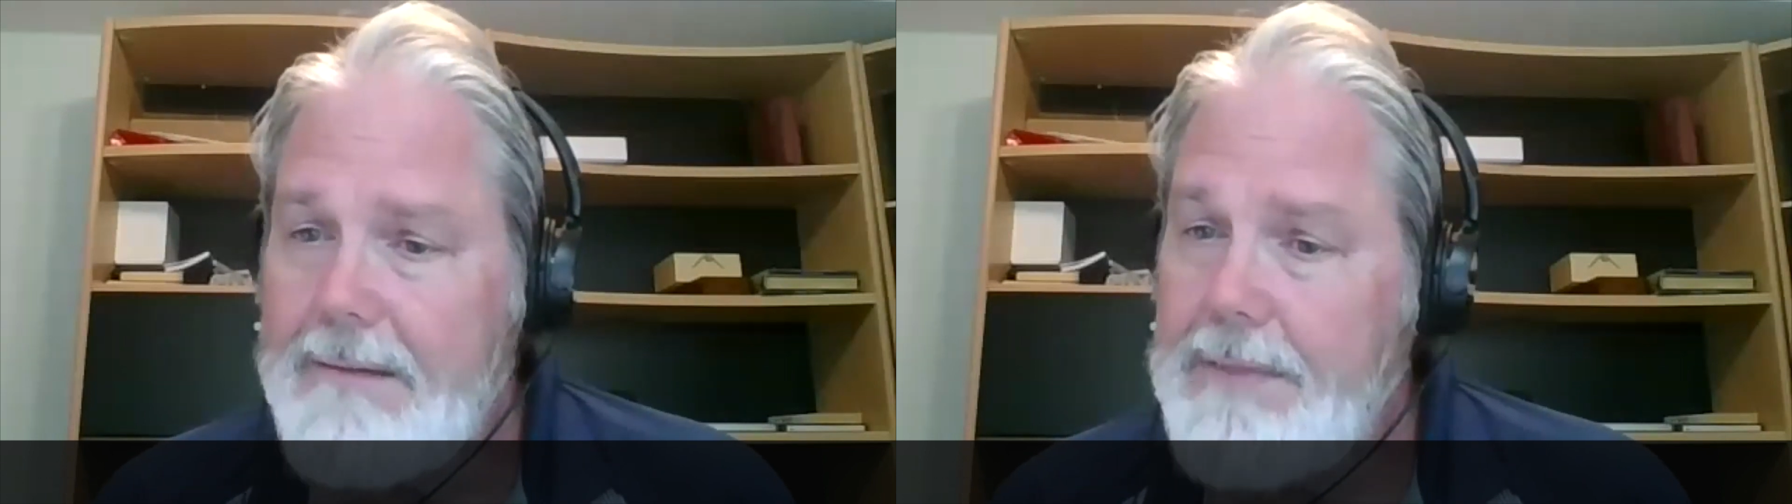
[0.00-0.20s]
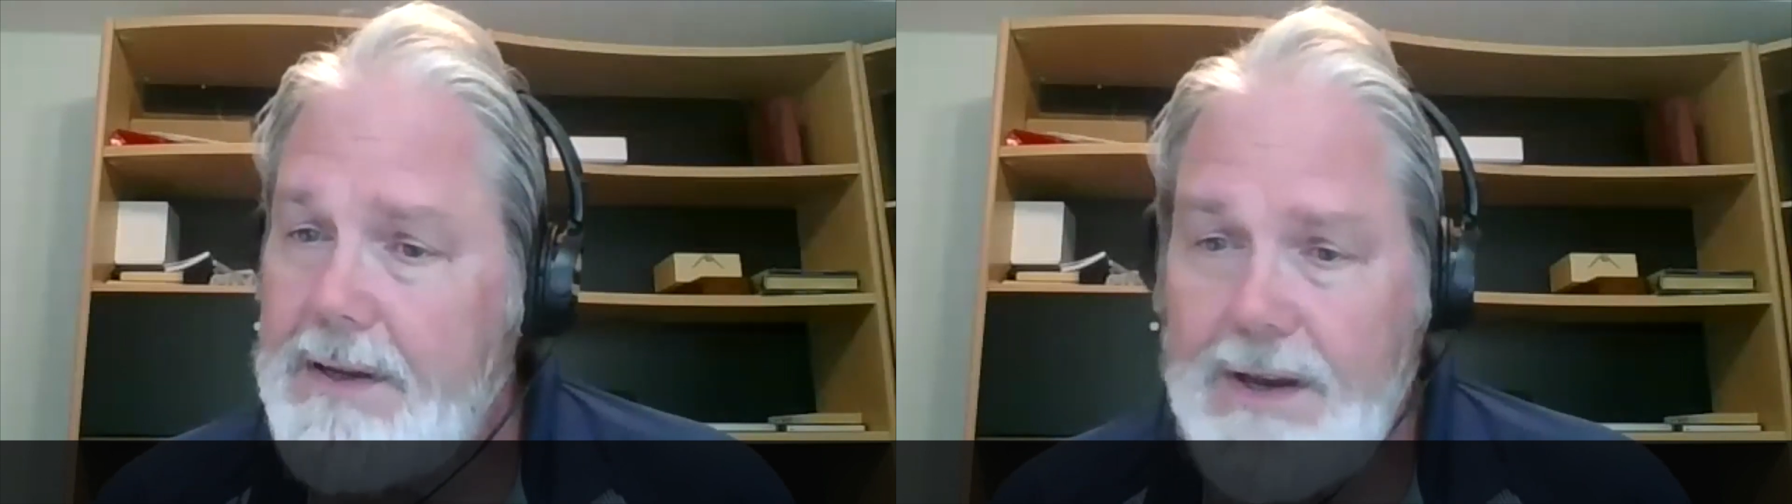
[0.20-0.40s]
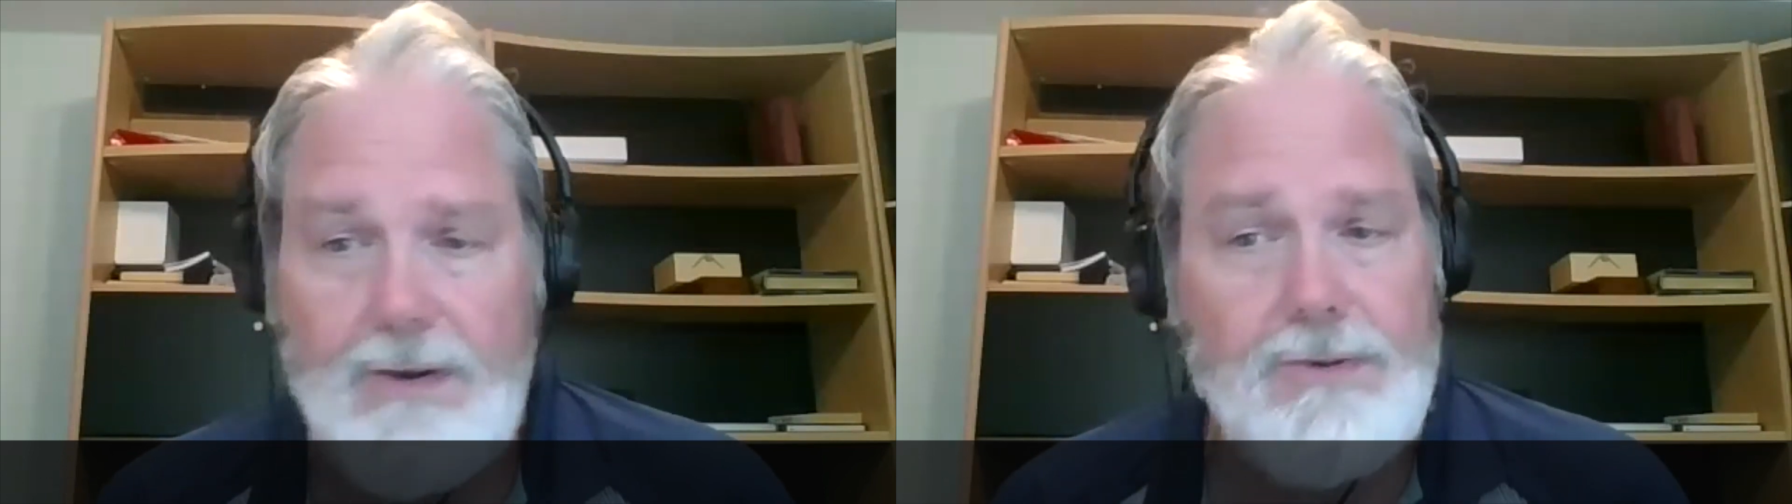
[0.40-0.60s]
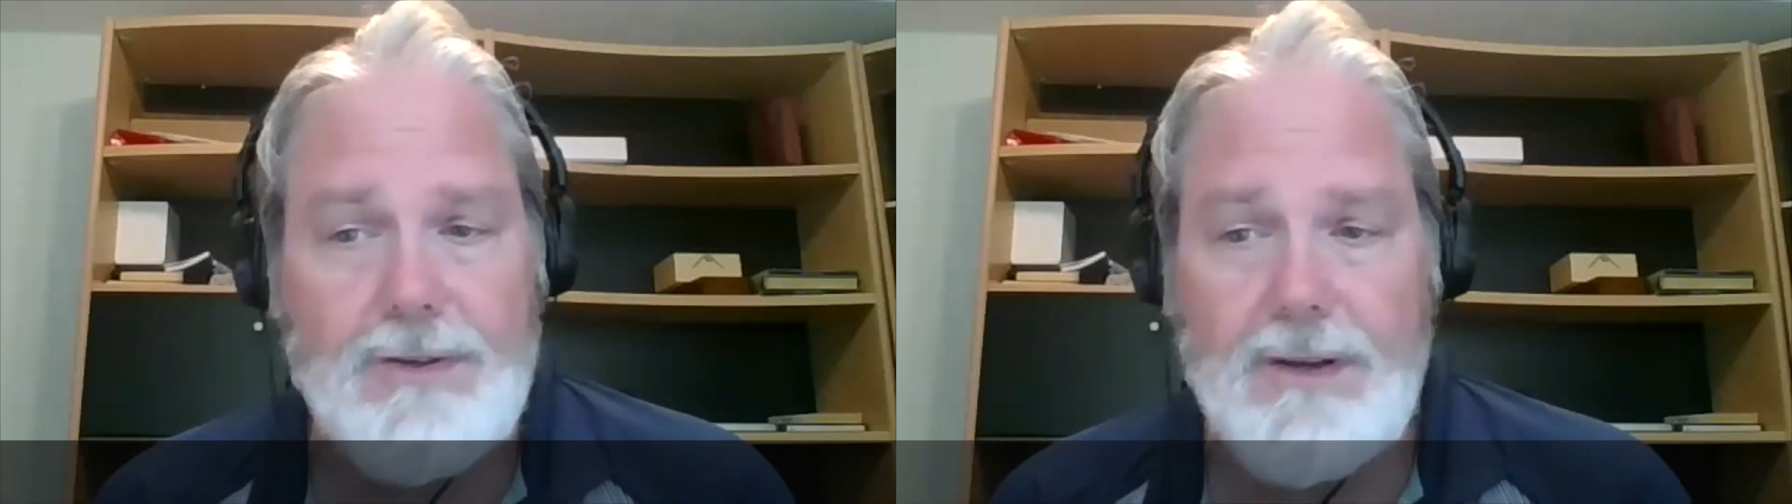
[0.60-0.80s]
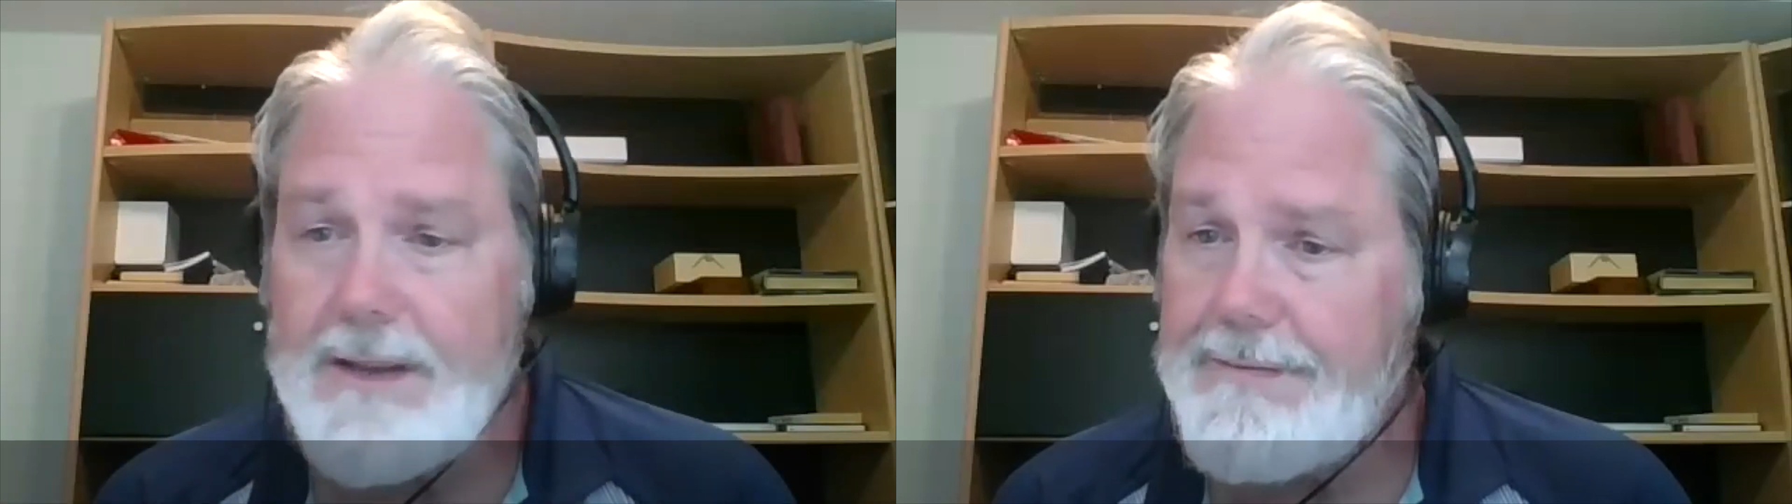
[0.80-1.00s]
but
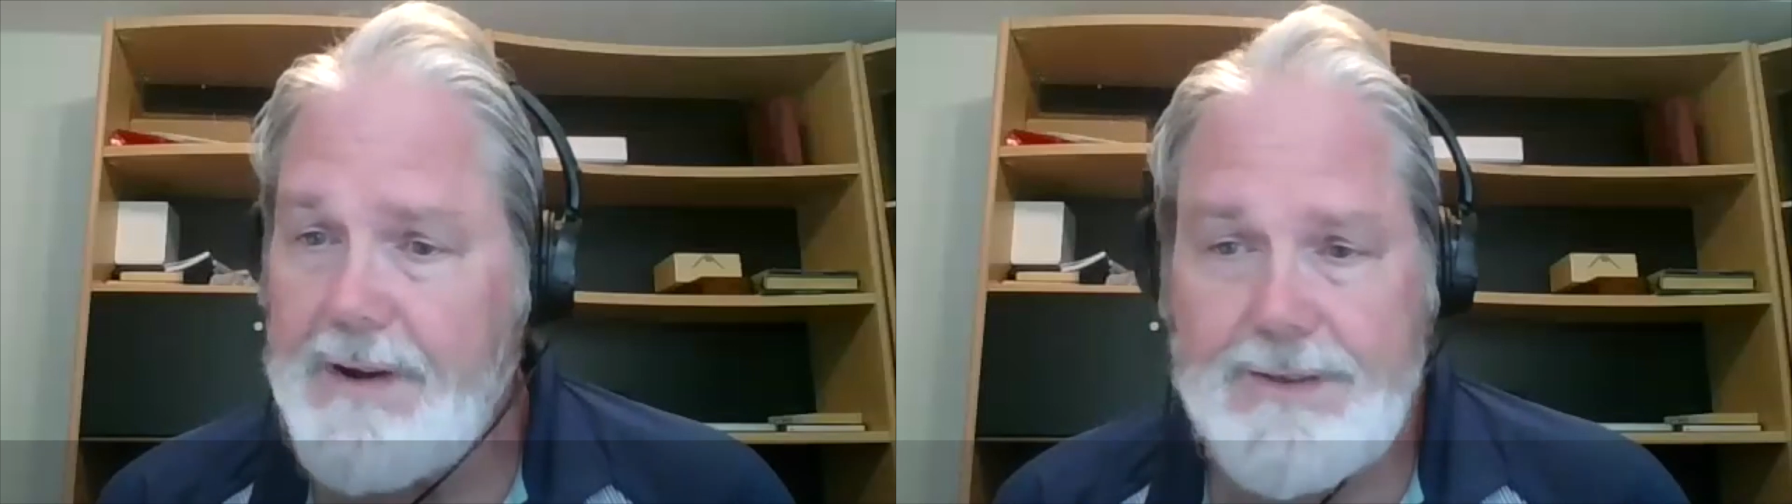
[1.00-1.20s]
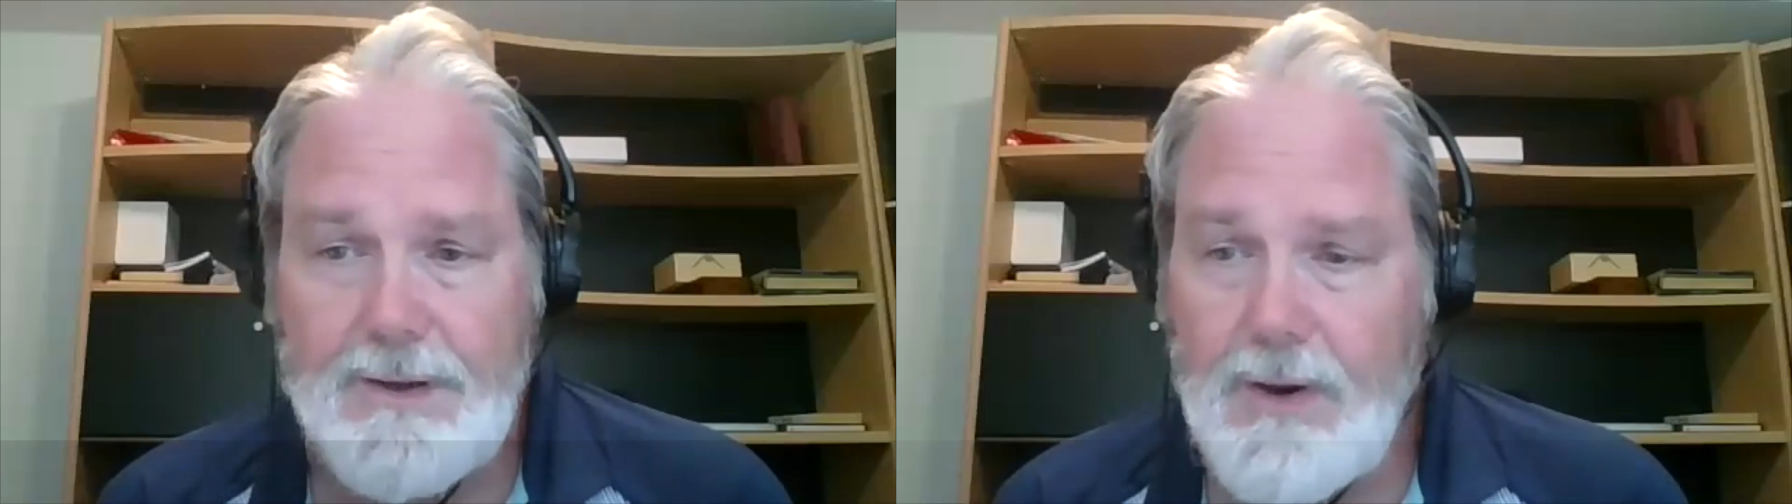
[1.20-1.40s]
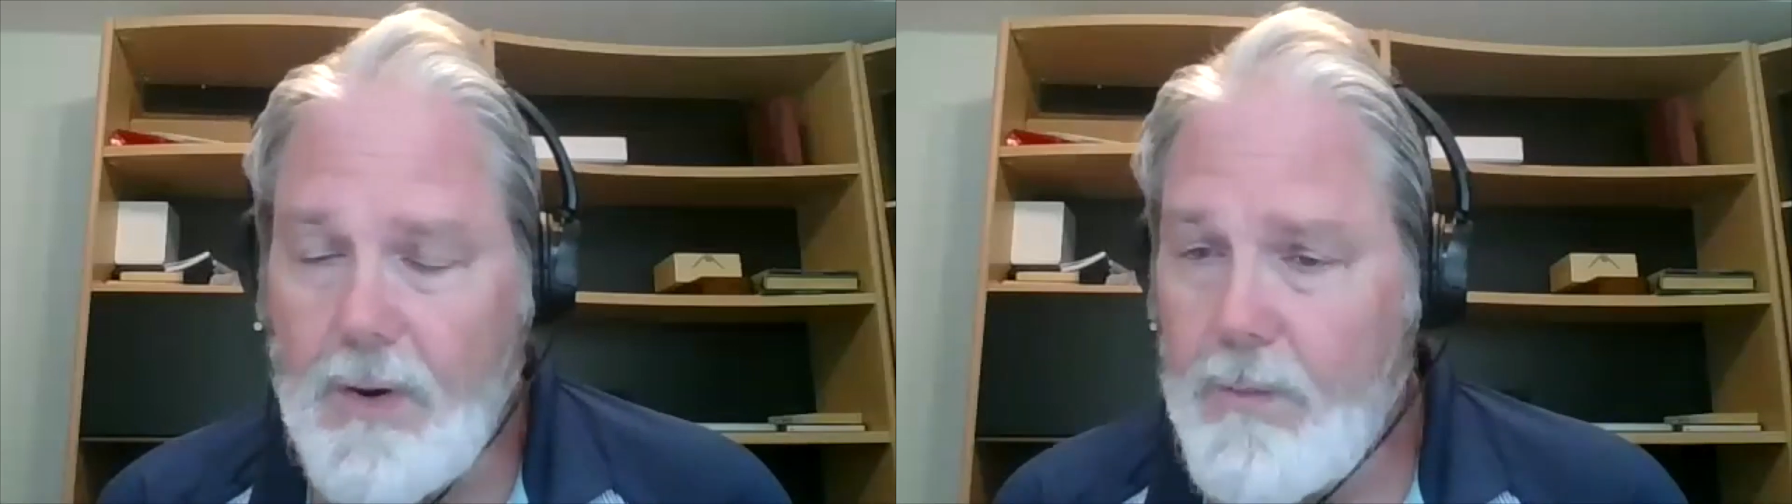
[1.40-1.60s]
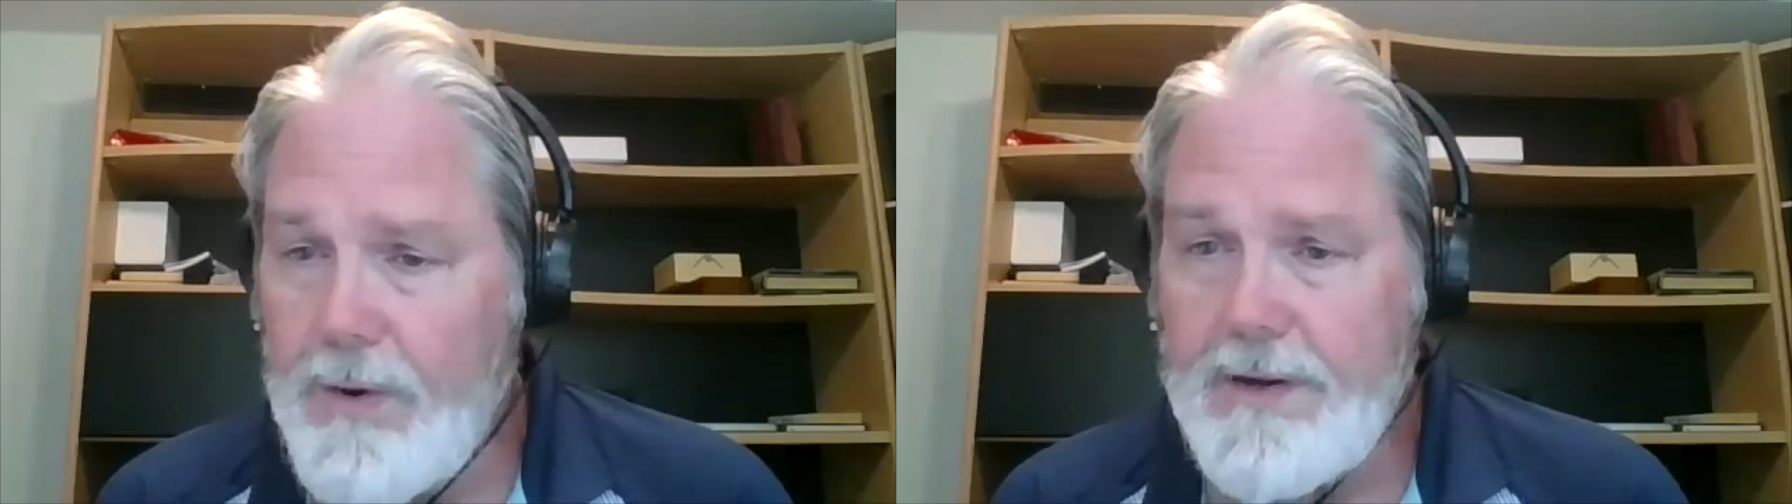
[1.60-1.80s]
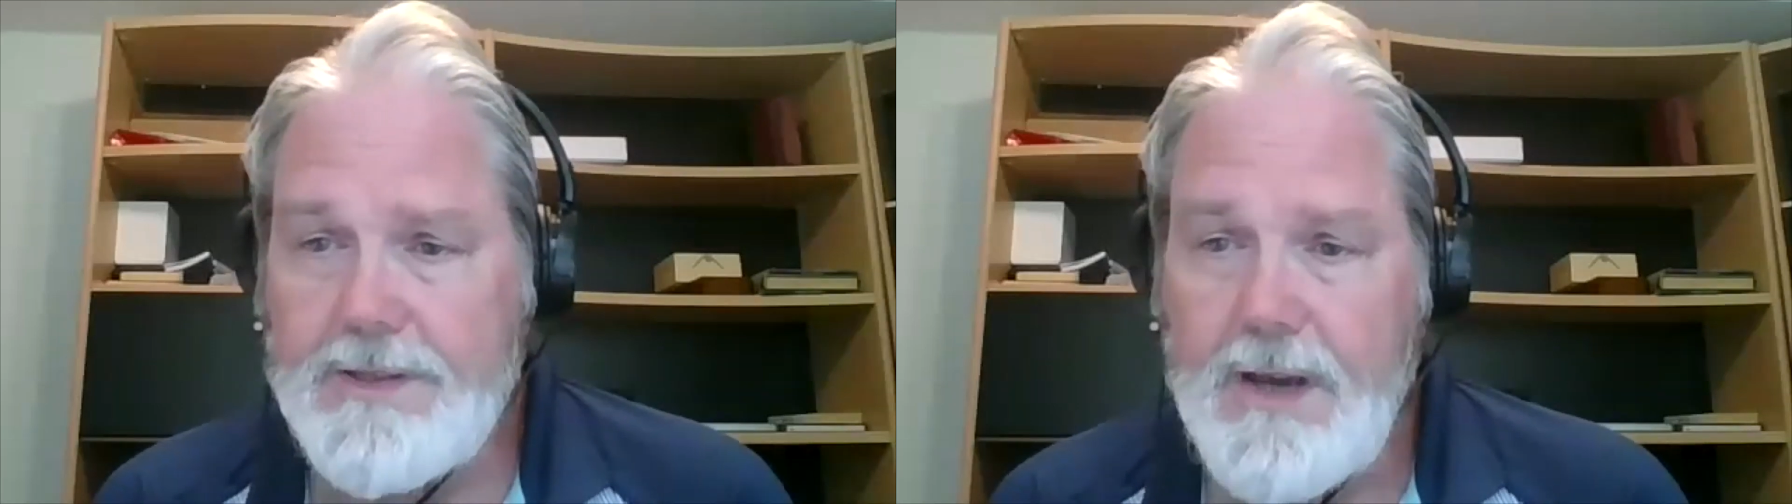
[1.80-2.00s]
usually the frontal lobe
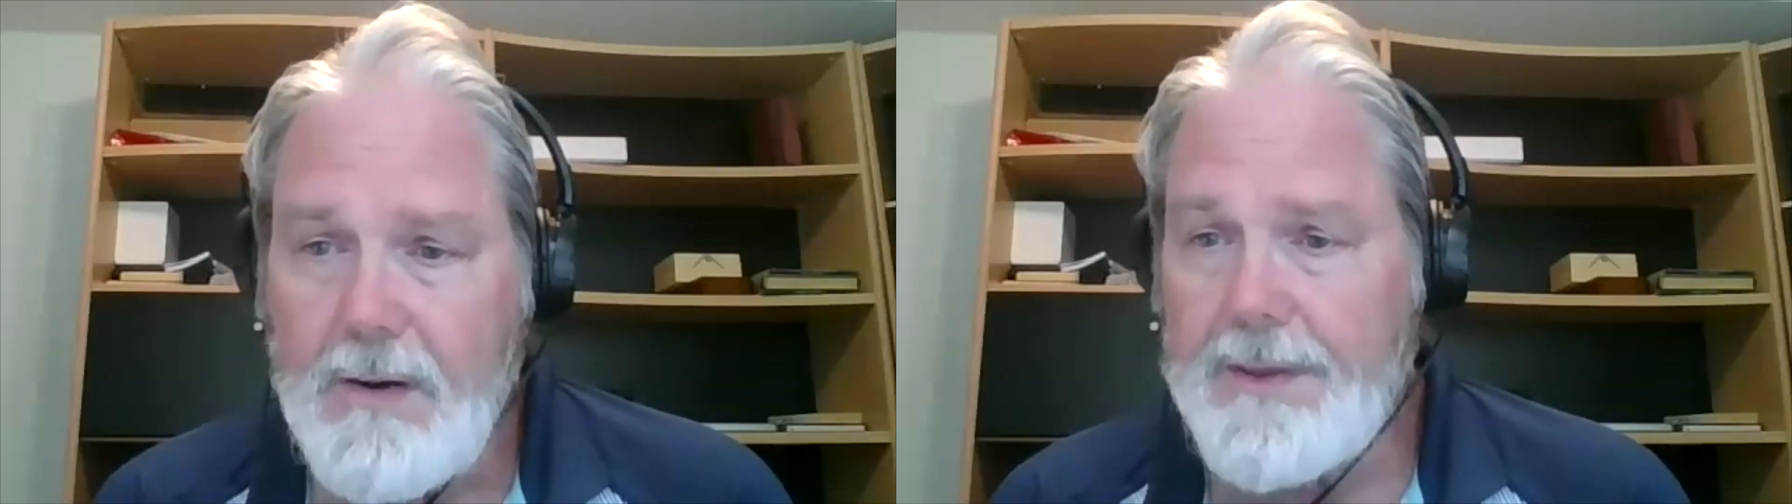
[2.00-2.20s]
works